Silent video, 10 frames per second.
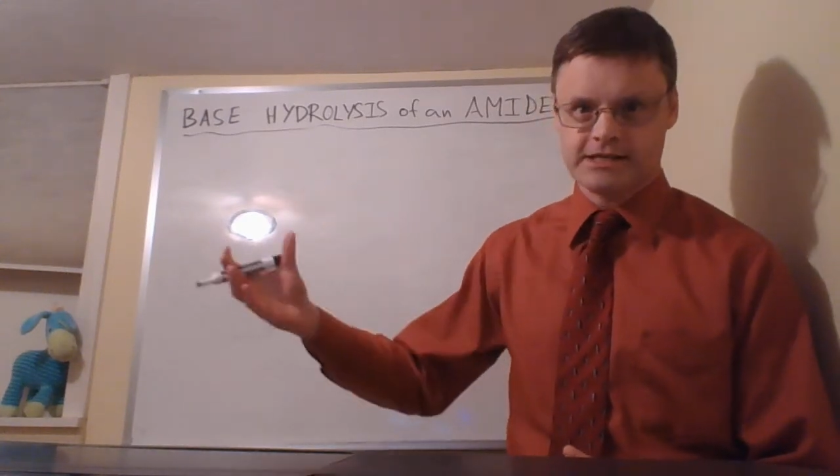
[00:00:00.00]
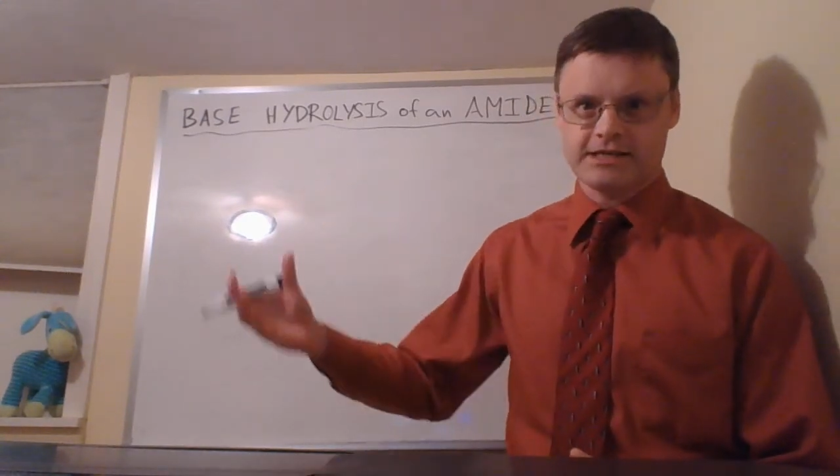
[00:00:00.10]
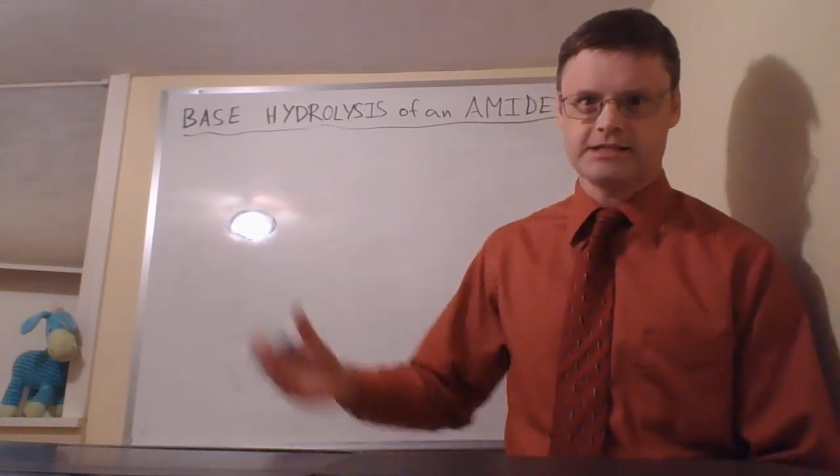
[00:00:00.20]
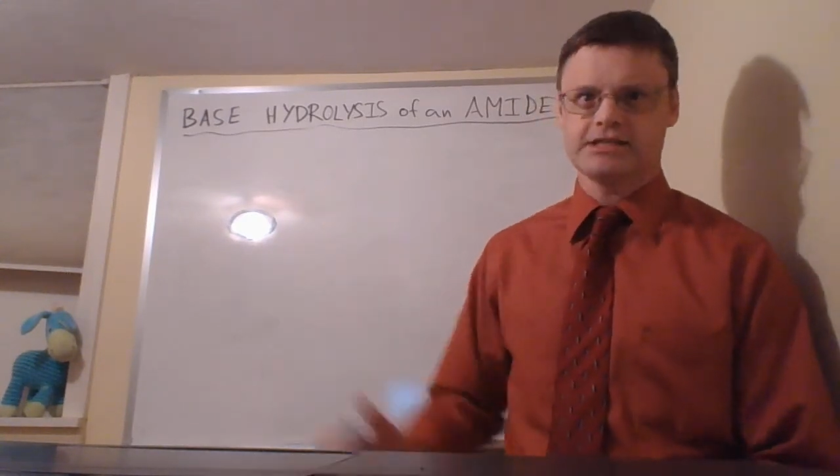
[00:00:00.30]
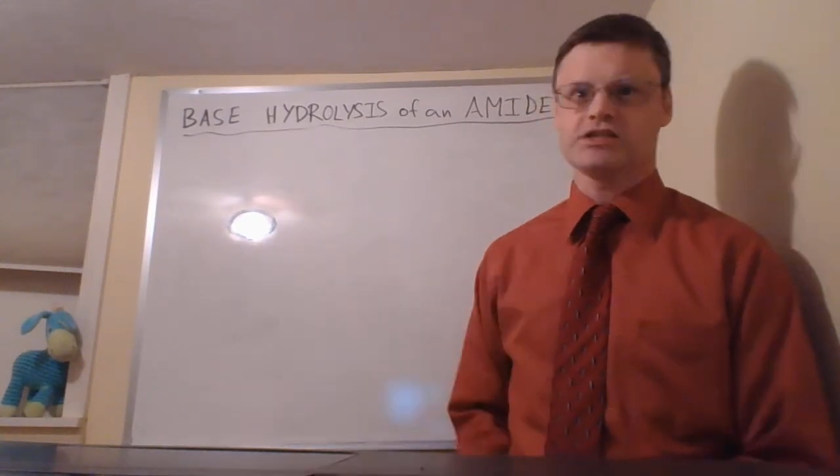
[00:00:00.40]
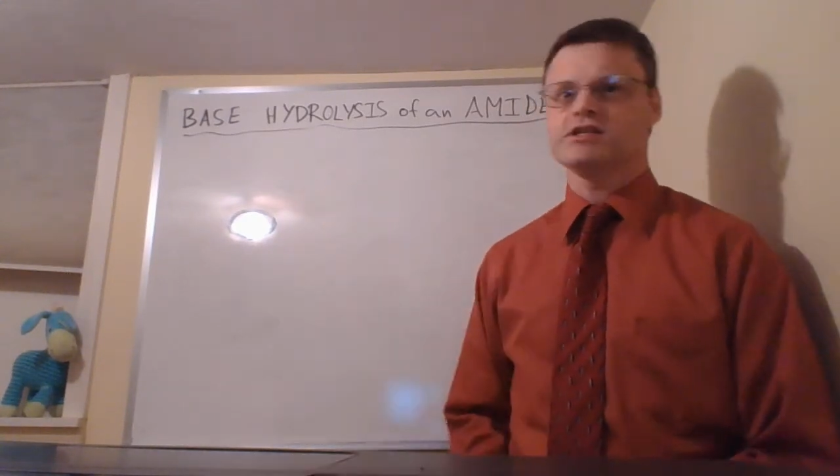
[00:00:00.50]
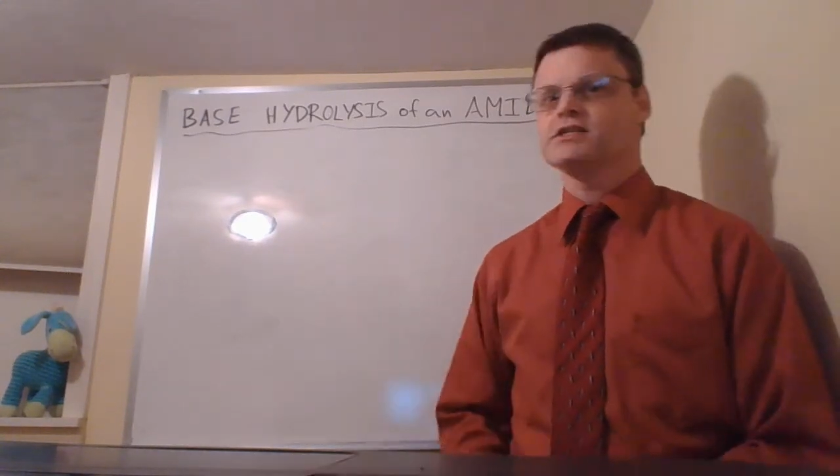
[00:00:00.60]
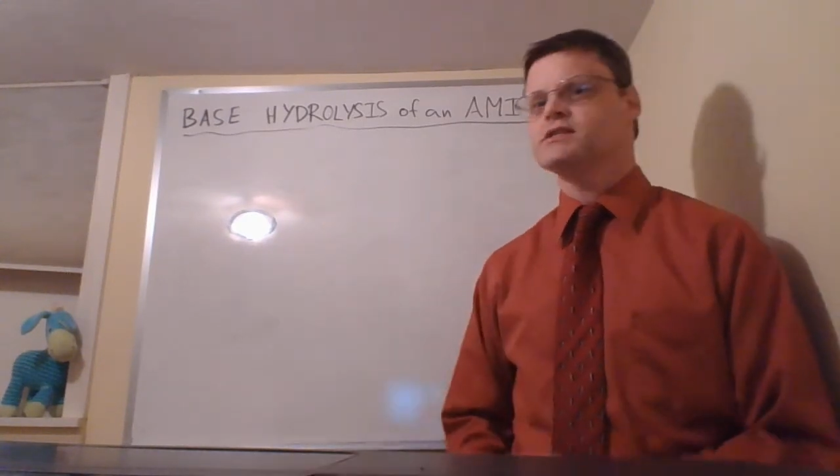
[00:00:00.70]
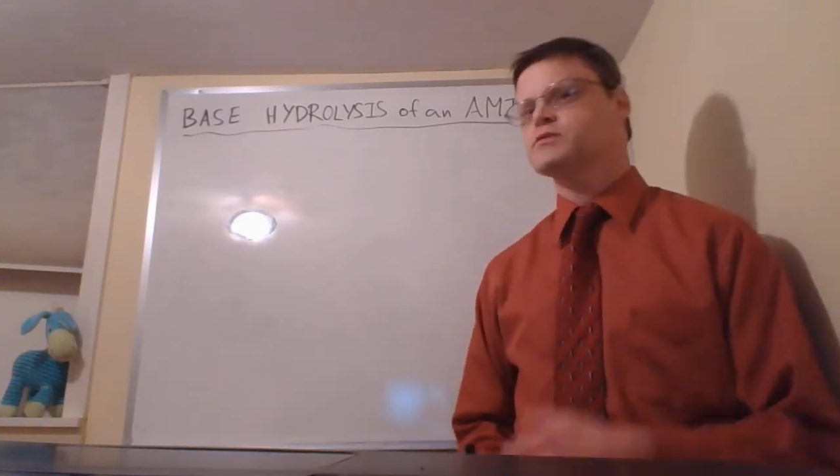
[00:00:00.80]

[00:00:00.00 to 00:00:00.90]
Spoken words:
conditions,